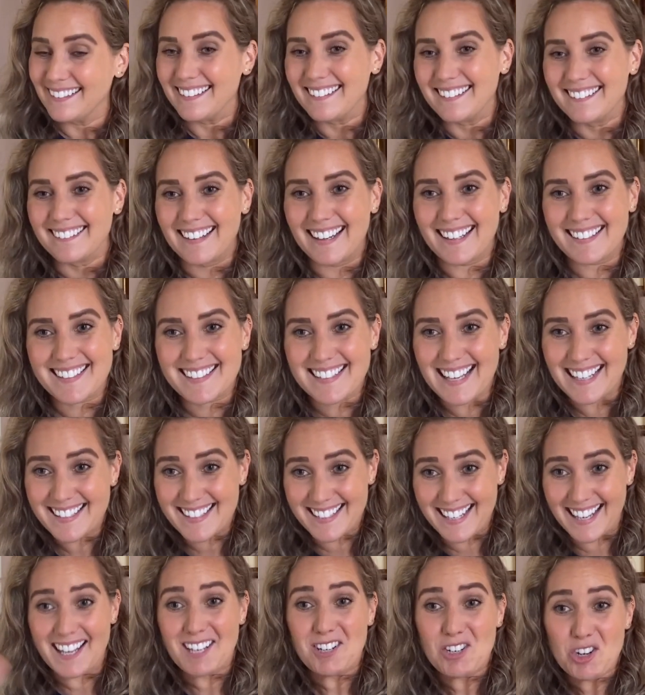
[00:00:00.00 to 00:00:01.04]
that's
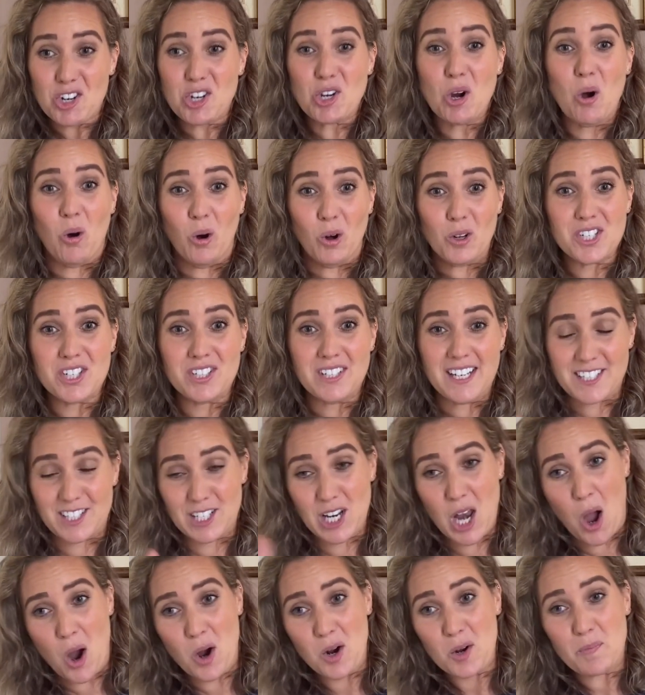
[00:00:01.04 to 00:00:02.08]
it in short. It's
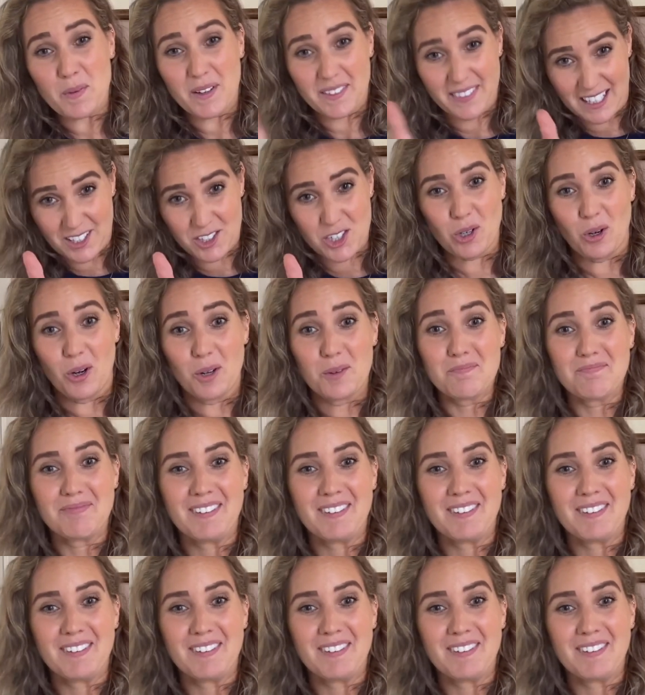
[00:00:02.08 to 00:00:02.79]
long, but that's short.